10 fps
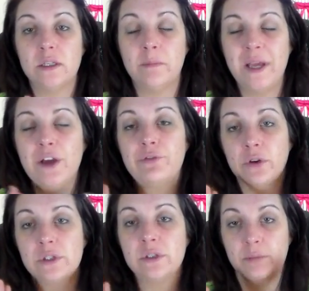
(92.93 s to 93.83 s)
to me, a
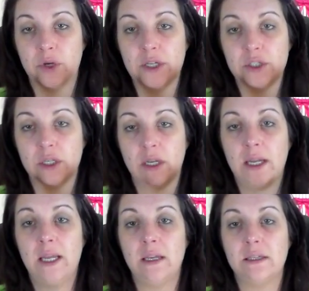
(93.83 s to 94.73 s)
first impression
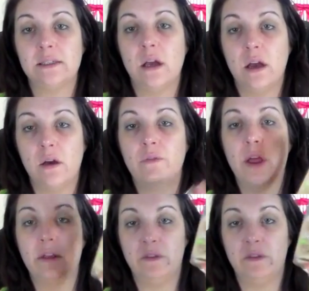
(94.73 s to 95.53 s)
is of